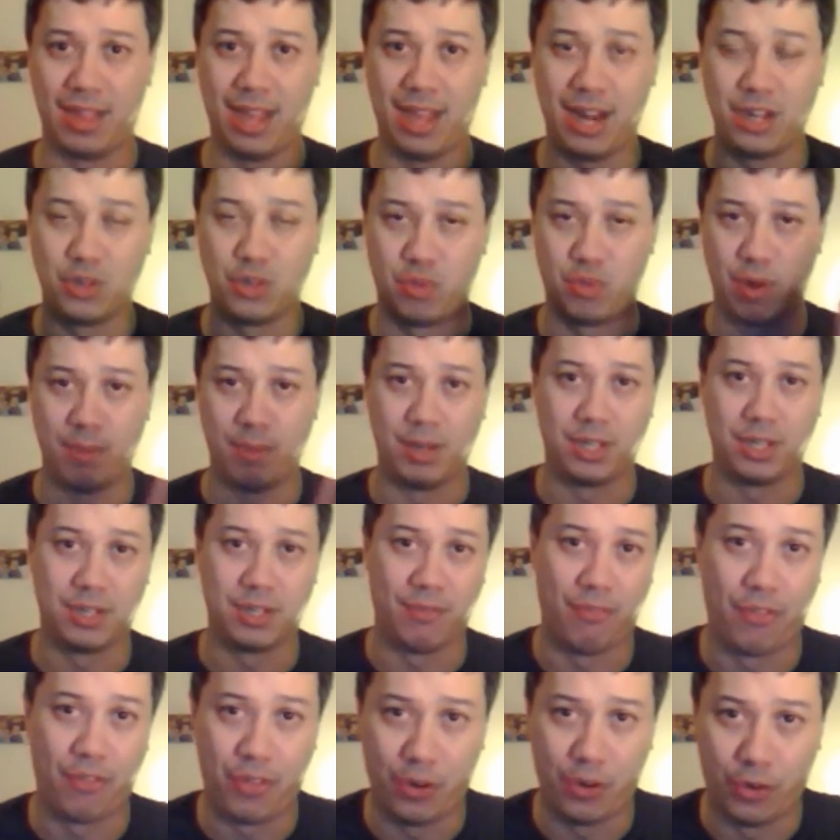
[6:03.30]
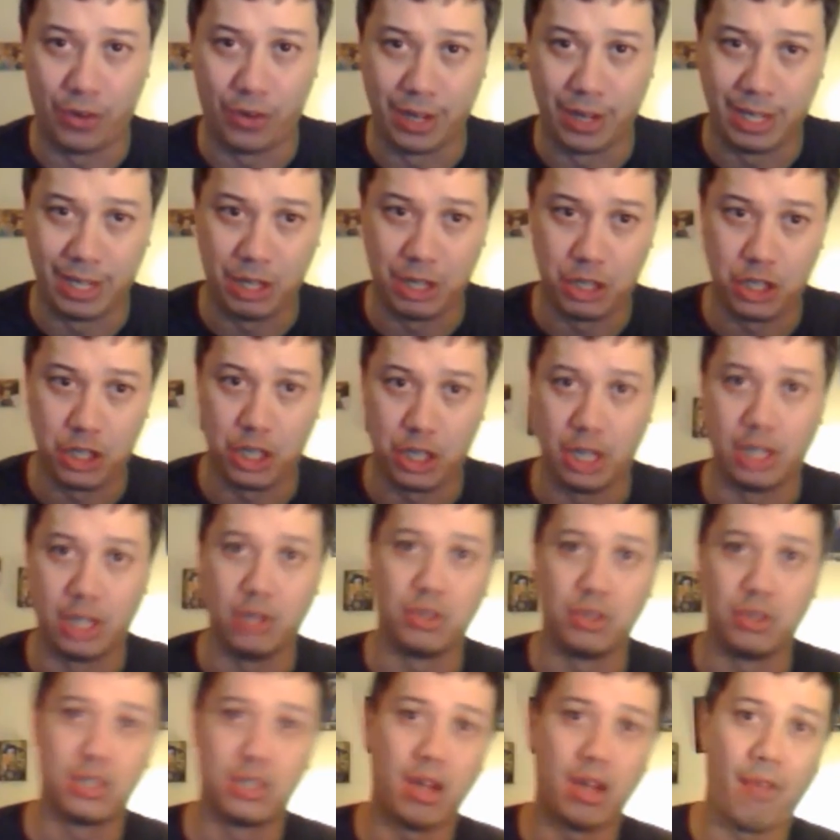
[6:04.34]
That is reminiscent of 3rd edition. You
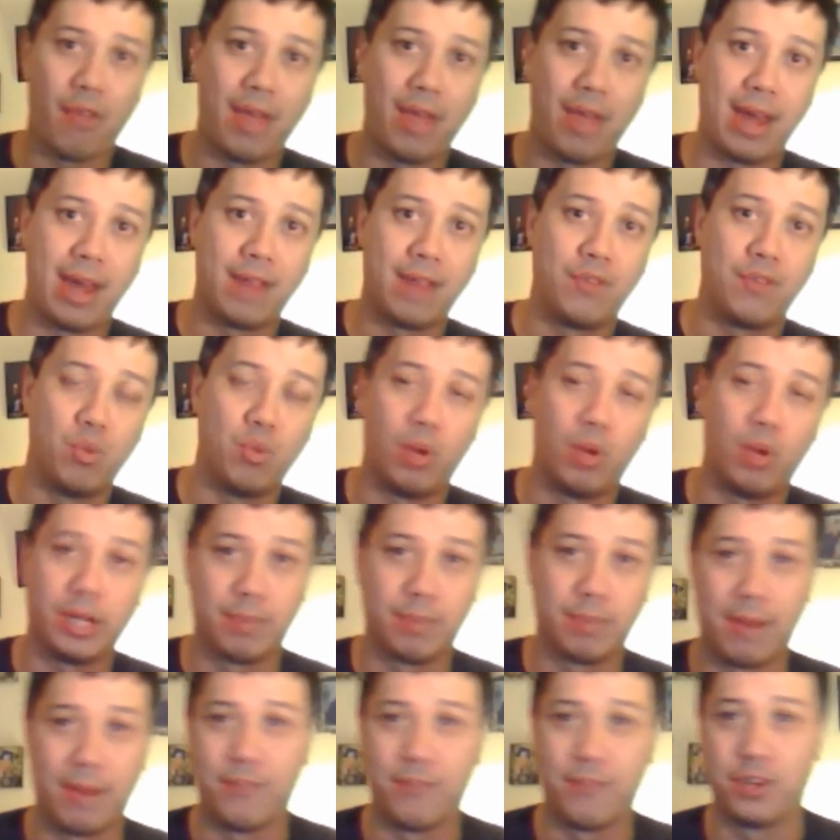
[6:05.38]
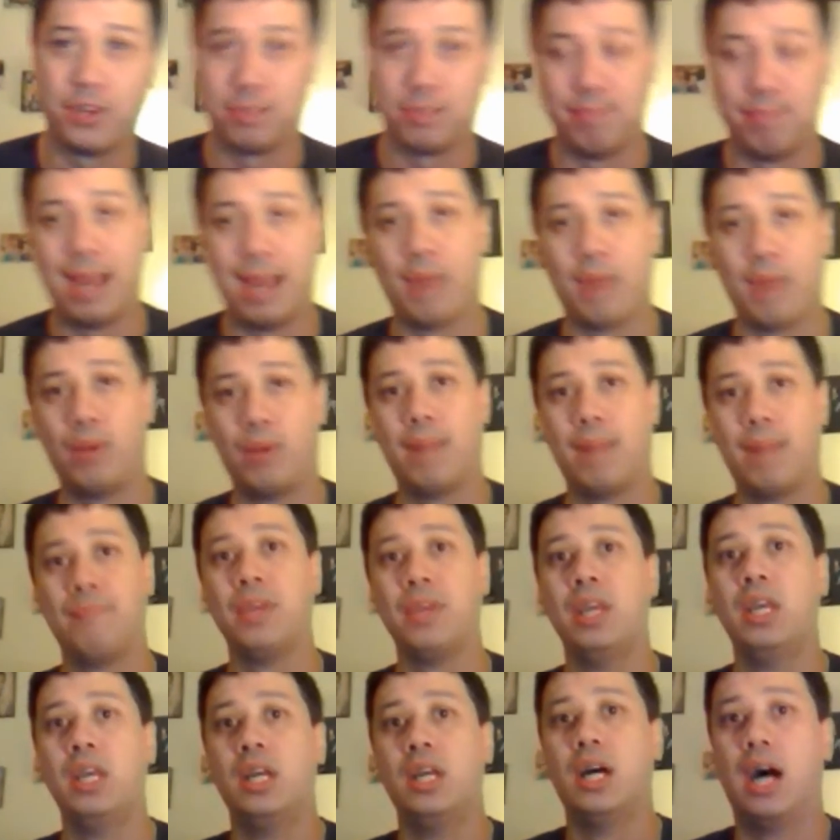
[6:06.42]
saw that if you watched my first bat rep
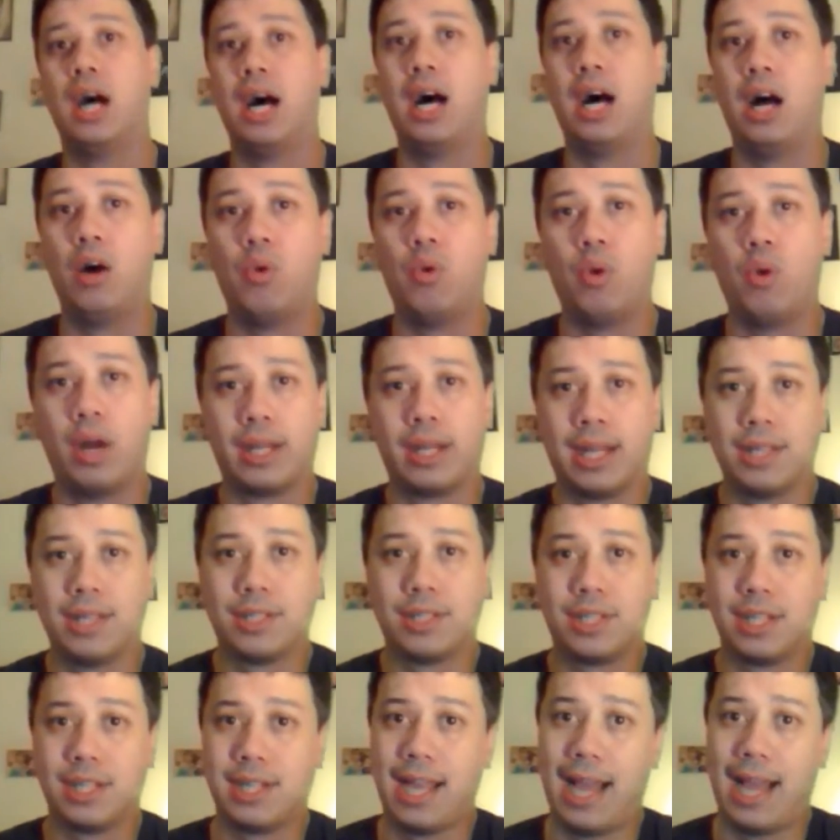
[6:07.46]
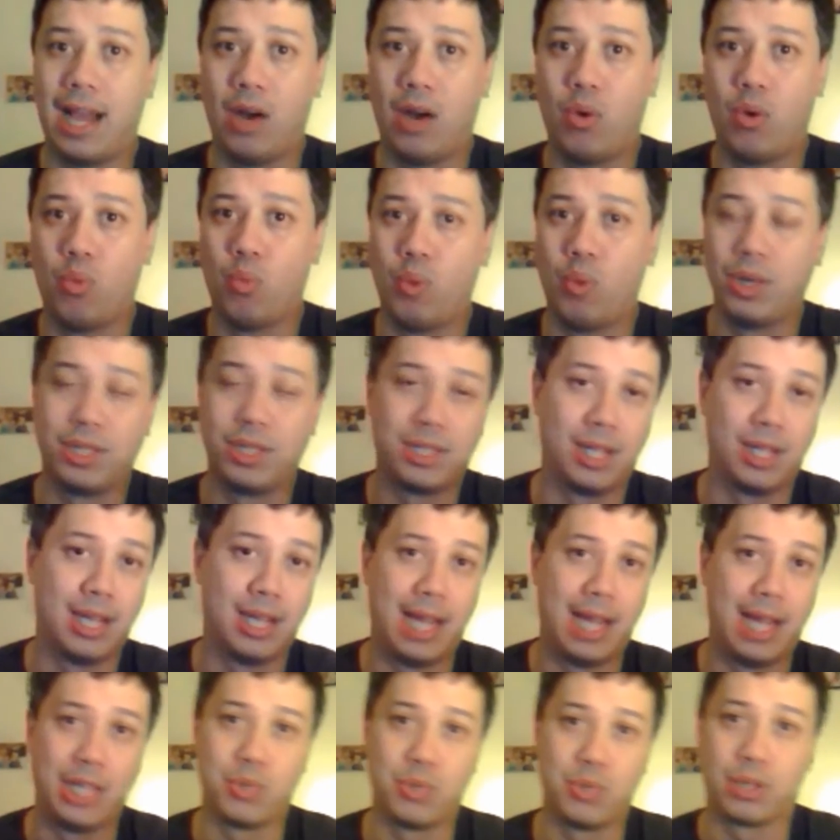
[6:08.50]
against the Tau. Once the
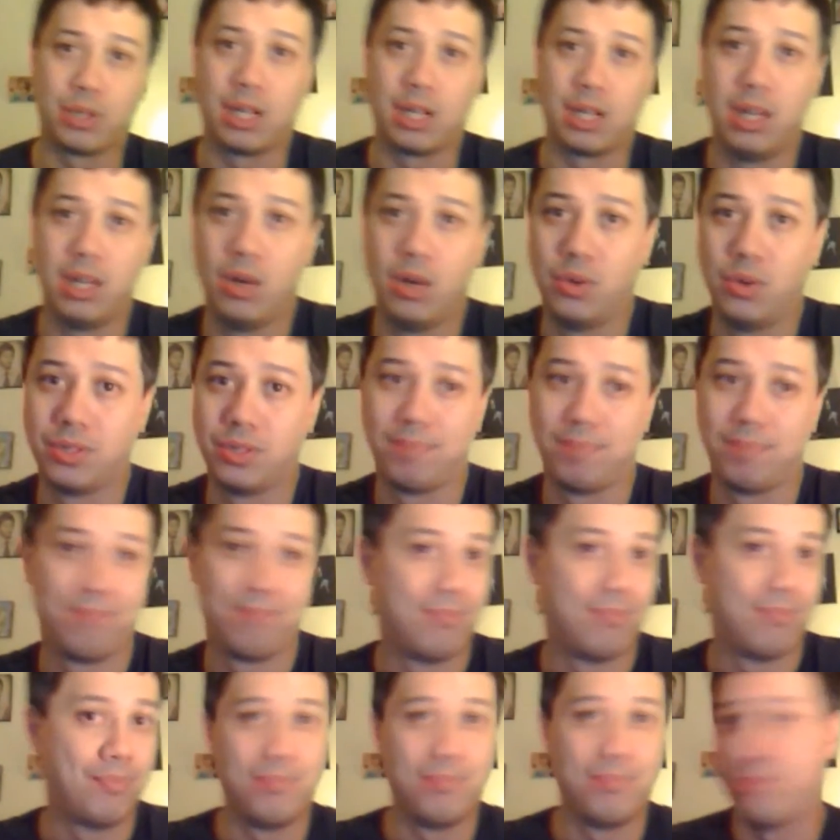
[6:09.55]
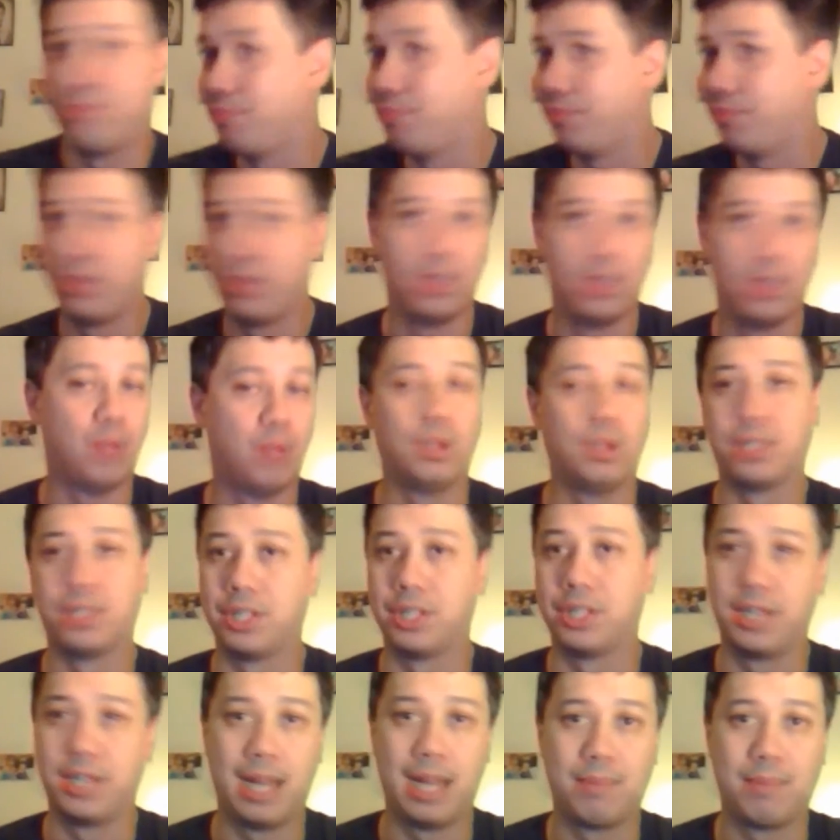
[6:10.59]
lines are closed, once the
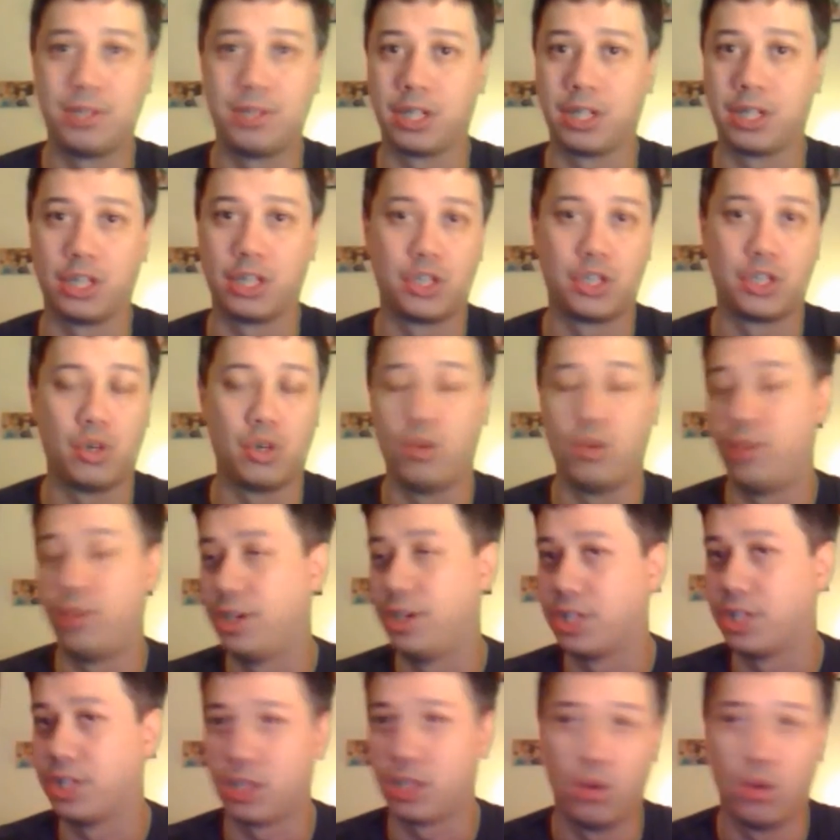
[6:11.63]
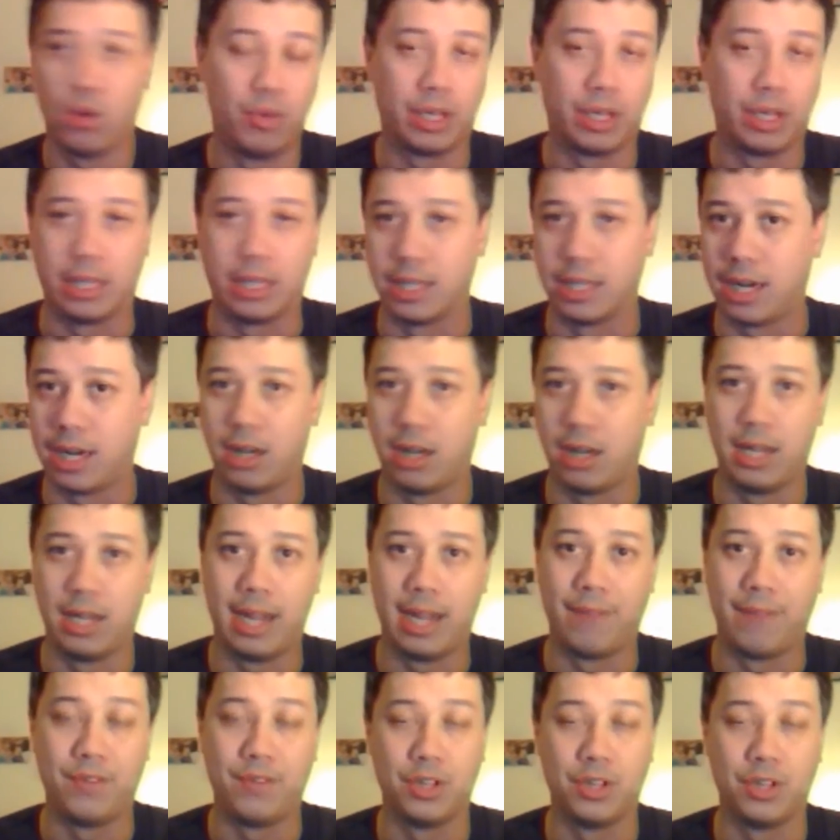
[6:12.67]
synapse is in control, they're just holding the entire
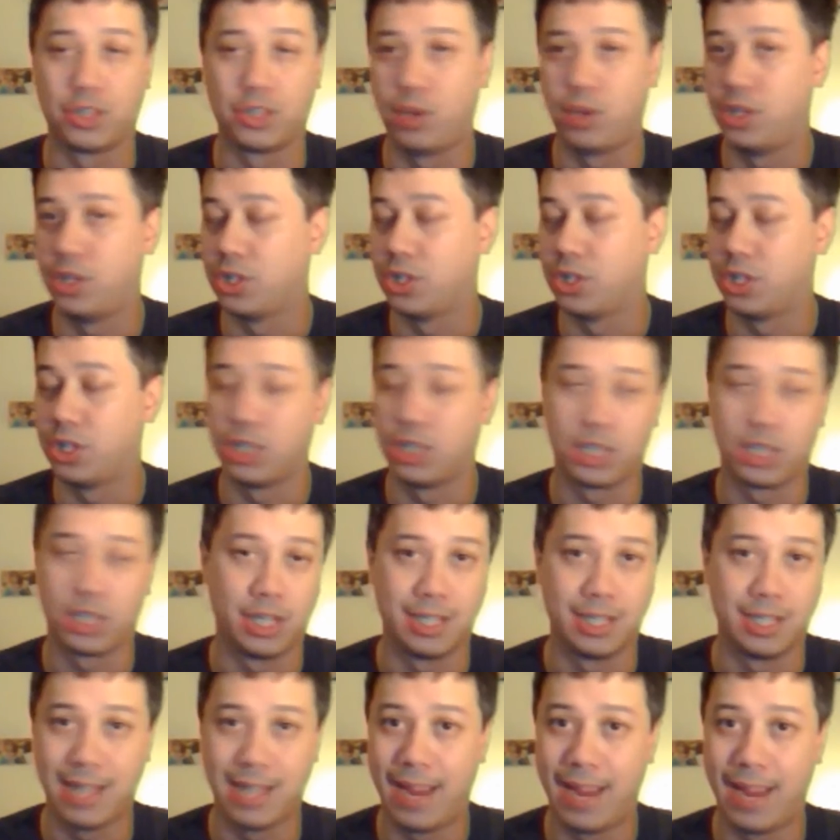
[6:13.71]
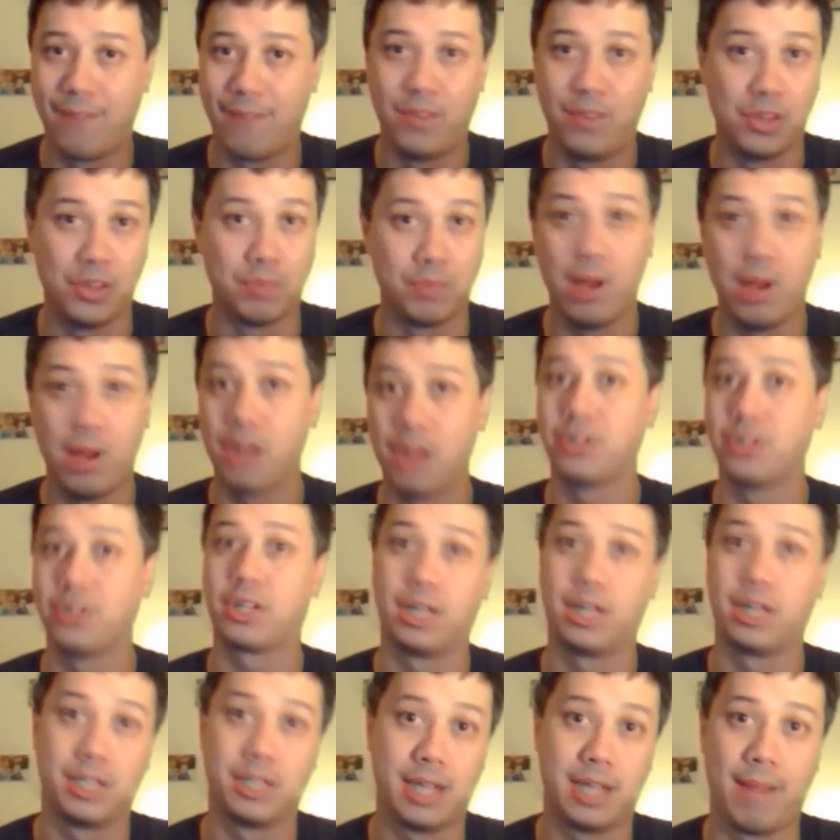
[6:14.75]
line. Fearless creatures are just going to stay. Fearless models are
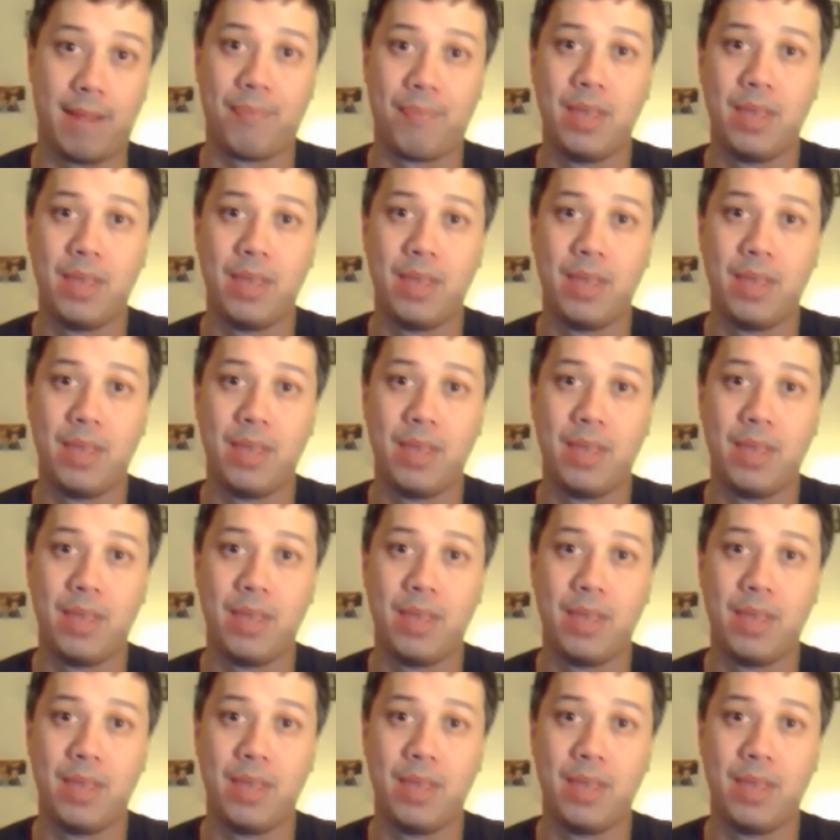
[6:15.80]
going to stay.